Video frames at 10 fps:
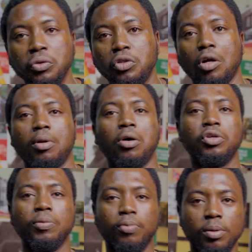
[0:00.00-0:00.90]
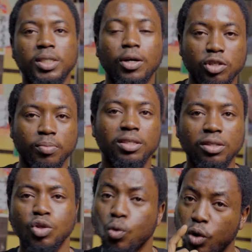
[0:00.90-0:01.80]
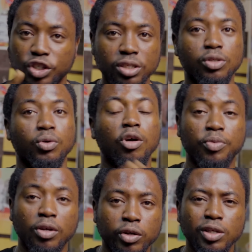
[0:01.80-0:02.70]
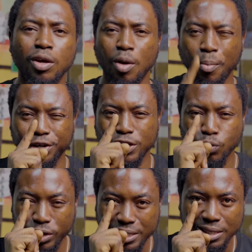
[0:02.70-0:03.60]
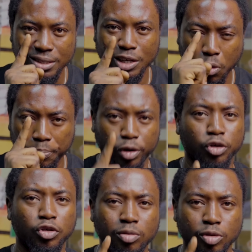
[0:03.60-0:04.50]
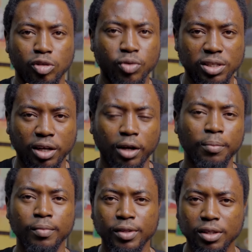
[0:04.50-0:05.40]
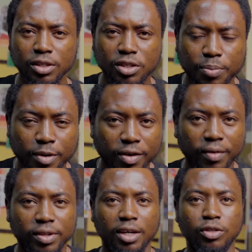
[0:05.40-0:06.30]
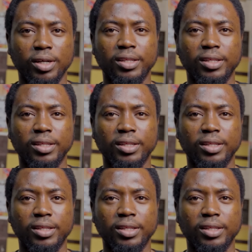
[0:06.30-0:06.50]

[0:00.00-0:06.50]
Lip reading: issues, talked about all the problems, how to maintain it. So watch it, it will help you a lot. But there's one precaution you must always take. This 3.5 liter